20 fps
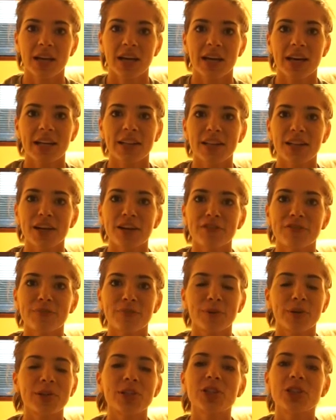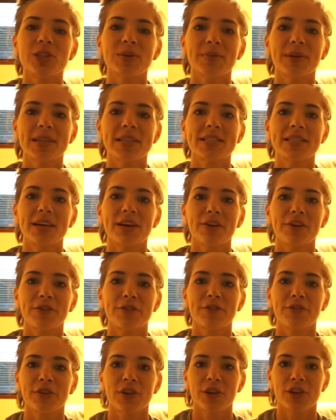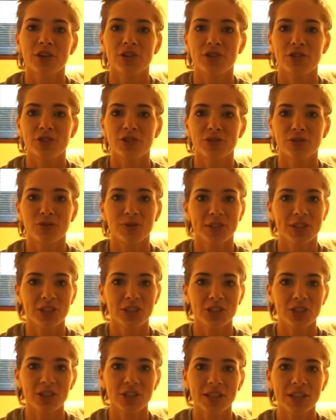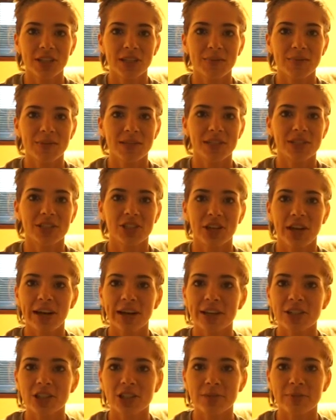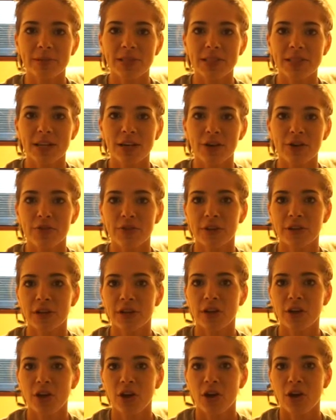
I love pushing myself to extremes and challenging myself and